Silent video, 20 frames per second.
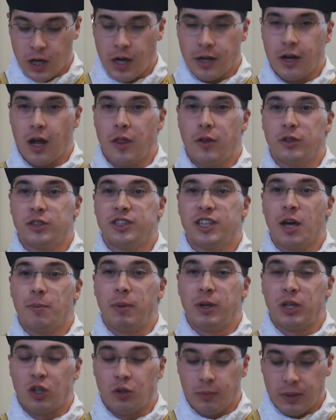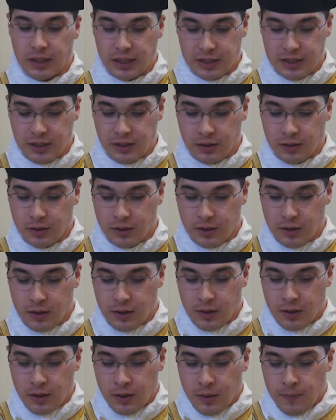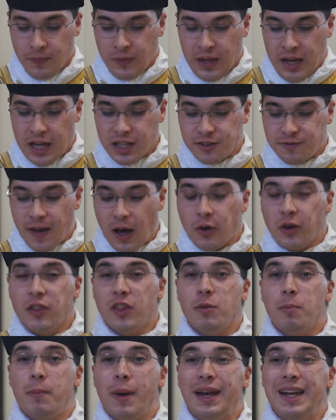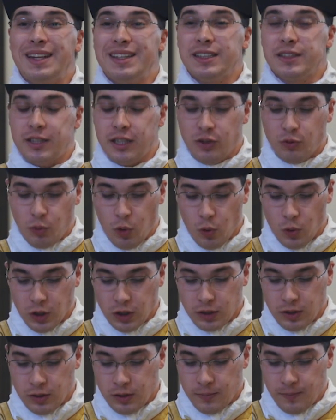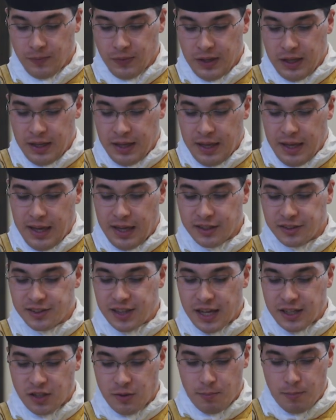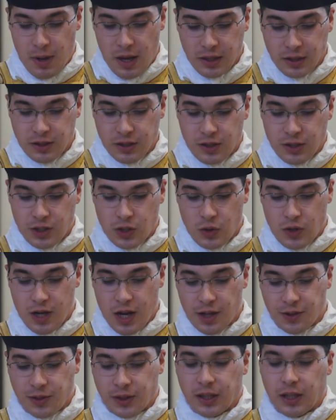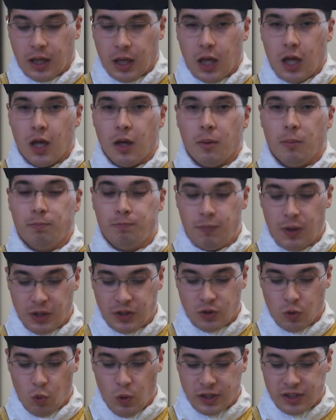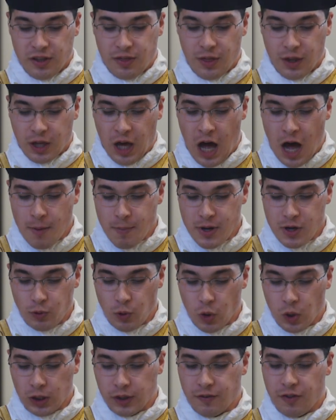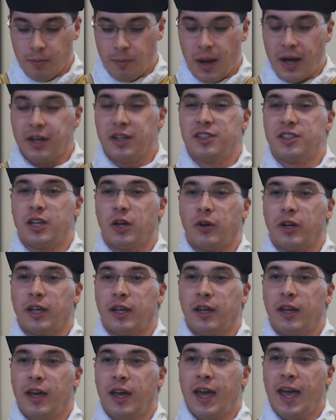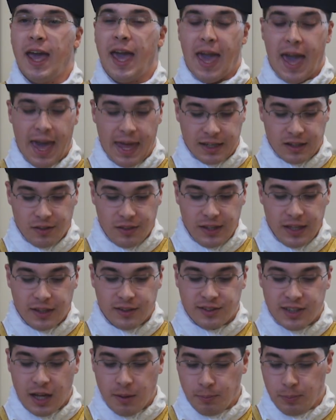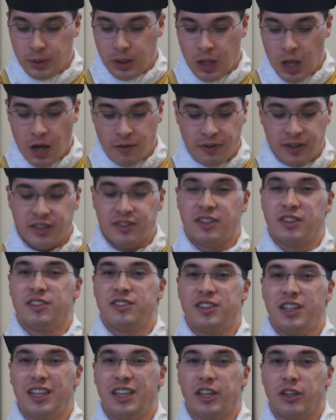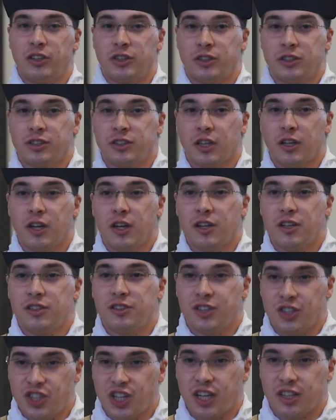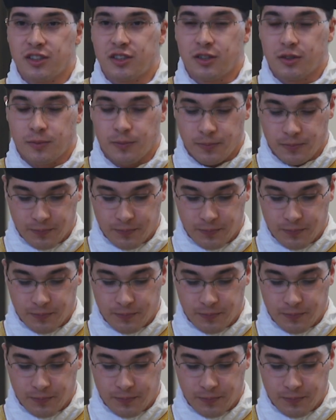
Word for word: Another step in humility, as found in the Benedictine rule, is that a monk do nothing but what the common rule of the monastery and the example of his seniors suggest.